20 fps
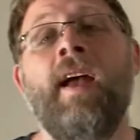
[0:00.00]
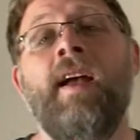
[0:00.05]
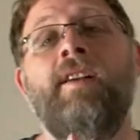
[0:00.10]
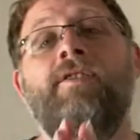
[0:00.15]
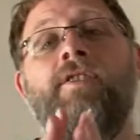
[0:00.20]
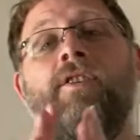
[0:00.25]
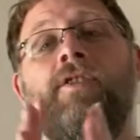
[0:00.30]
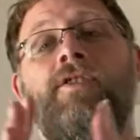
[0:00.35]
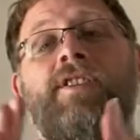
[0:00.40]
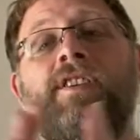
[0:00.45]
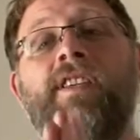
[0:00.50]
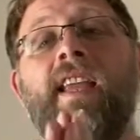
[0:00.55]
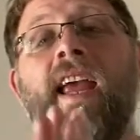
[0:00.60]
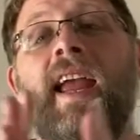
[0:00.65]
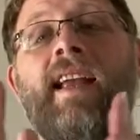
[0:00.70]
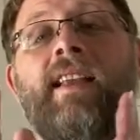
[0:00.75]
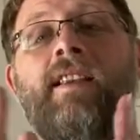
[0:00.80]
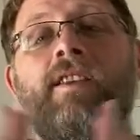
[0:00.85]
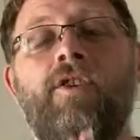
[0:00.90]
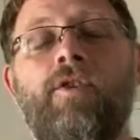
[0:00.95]
So
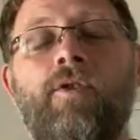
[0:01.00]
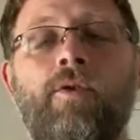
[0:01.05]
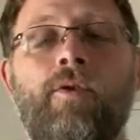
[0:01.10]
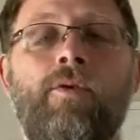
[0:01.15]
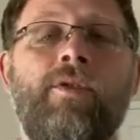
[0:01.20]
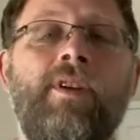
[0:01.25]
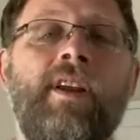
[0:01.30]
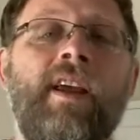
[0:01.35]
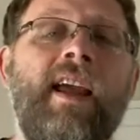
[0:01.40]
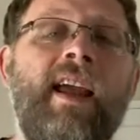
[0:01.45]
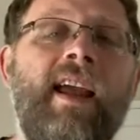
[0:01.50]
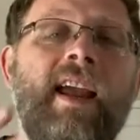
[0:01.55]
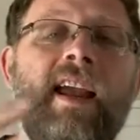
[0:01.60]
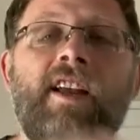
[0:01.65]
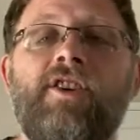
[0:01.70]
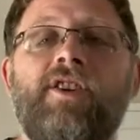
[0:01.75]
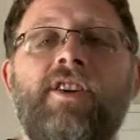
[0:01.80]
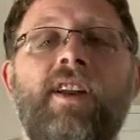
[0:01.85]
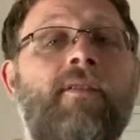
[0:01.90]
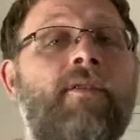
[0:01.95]
stay tuned.
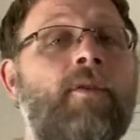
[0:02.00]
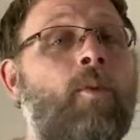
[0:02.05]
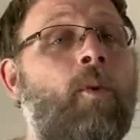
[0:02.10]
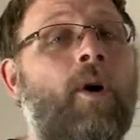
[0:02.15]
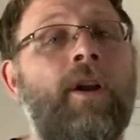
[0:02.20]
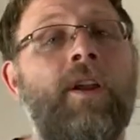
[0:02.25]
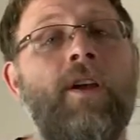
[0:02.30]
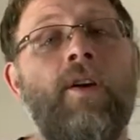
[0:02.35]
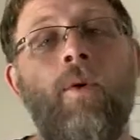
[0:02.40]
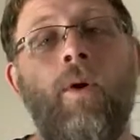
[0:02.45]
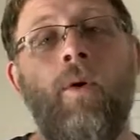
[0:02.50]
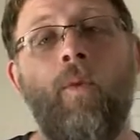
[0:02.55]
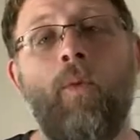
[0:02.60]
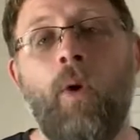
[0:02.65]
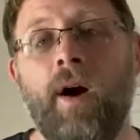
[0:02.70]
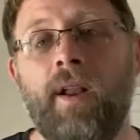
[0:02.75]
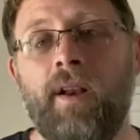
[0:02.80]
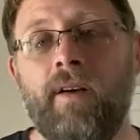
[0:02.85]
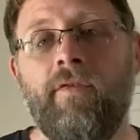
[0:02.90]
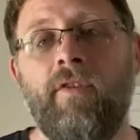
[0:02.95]
Each and every one of you are
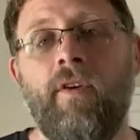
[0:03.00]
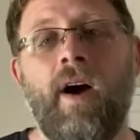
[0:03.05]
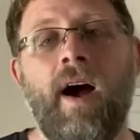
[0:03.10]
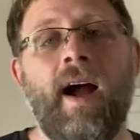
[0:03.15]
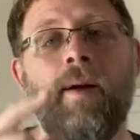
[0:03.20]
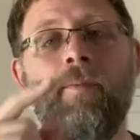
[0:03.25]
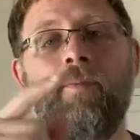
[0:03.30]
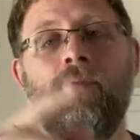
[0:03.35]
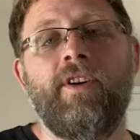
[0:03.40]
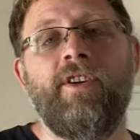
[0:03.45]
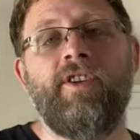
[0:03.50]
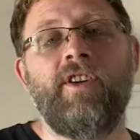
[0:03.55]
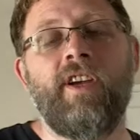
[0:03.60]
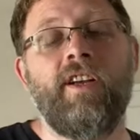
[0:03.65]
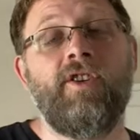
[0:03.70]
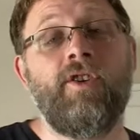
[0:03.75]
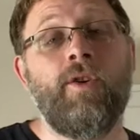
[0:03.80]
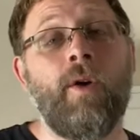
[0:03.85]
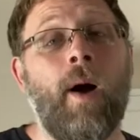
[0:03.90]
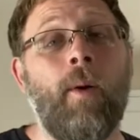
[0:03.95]
wonderful. I
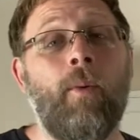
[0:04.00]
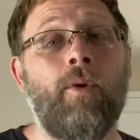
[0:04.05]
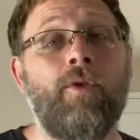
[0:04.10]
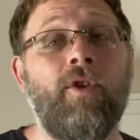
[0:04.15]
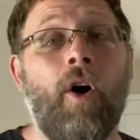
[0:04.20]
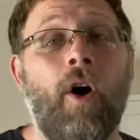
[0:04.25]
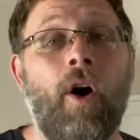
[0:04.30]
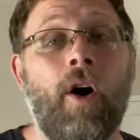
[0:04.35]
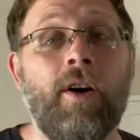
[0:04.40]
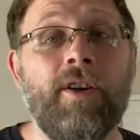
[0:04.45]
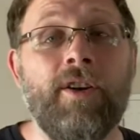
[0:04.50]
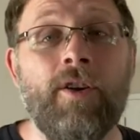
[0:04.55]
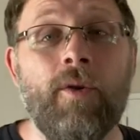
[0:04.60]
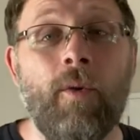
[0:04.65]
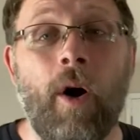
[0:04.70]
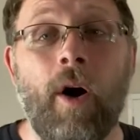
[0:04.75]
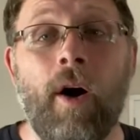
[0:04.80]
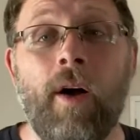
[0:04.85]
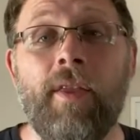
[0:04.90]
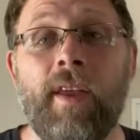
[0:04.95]
appreciate you. I will talk to you
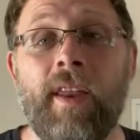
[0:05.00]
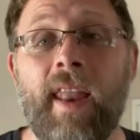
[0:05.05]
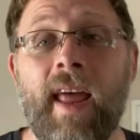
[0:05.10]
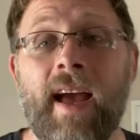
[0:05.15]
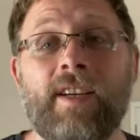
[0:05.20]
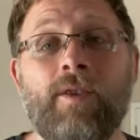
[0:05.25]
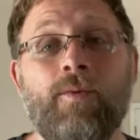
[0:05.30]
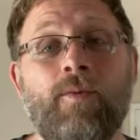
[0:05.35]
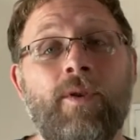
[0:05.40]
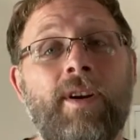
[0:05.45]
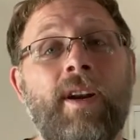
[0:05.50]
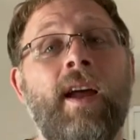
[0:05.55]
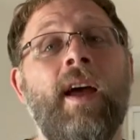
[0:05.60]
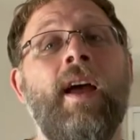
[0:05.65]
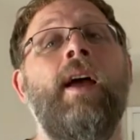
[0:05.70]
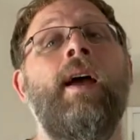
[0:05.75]
on the next one.